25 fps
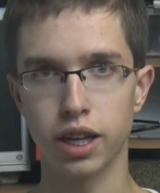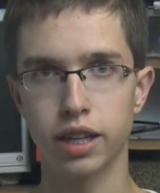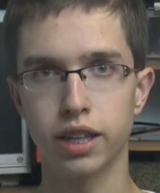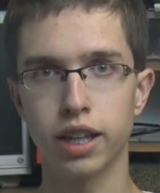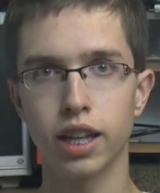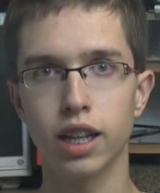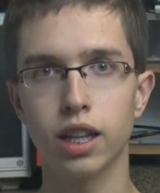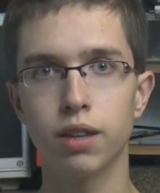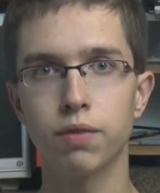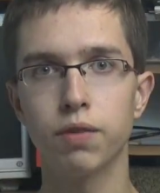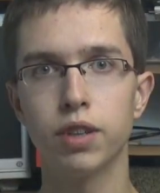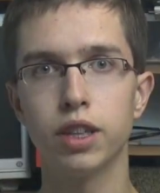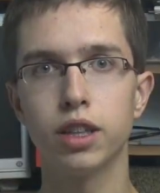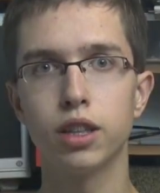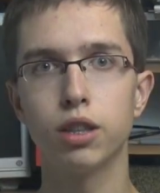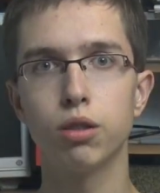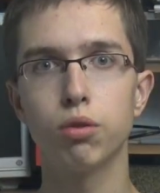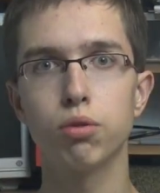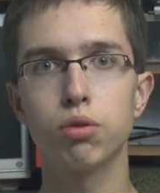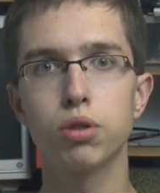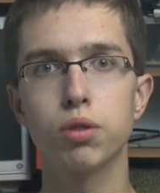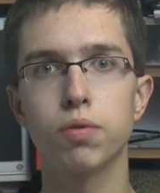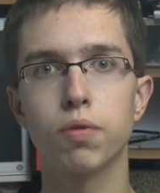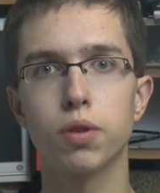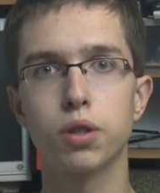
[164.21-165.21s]
an element
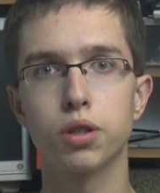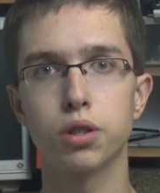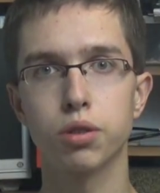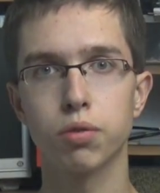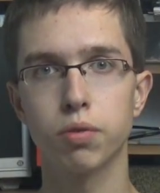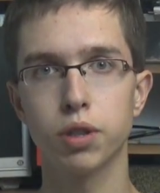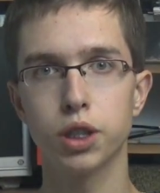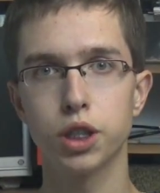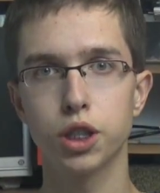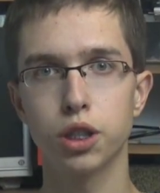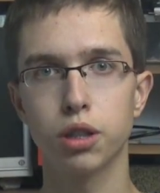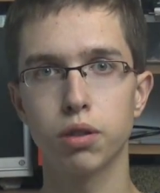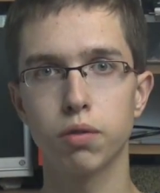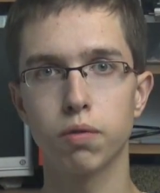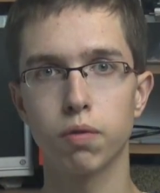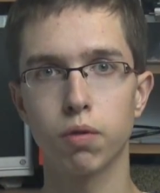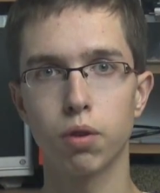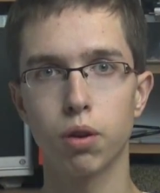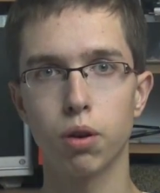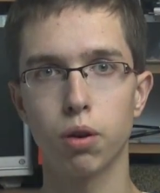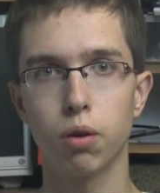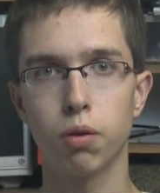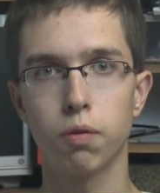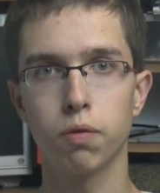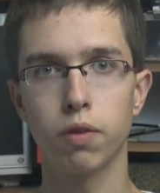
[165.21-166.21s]
used for switching
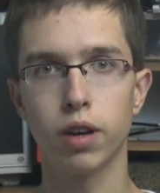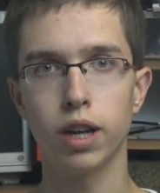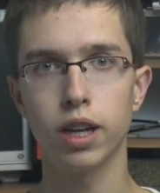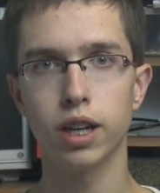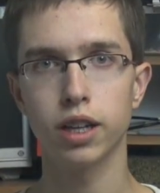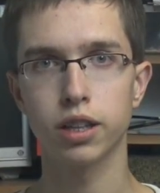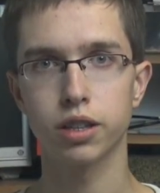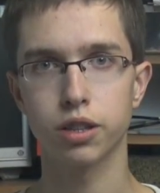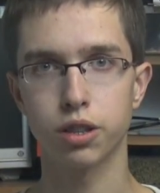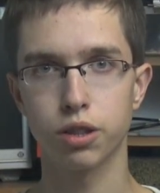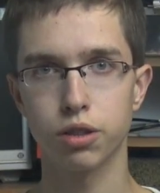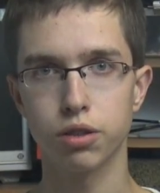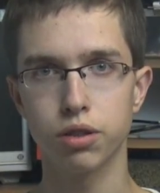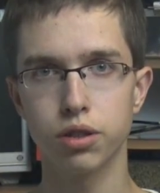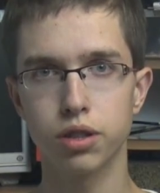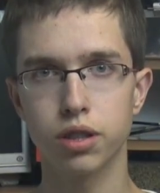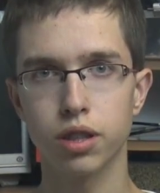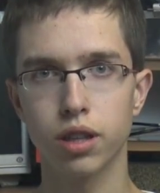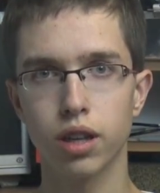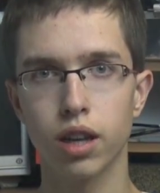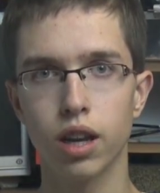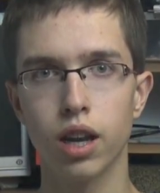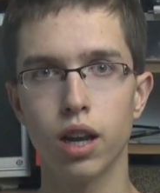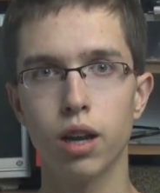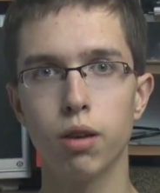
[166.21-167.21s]
flow of electrons,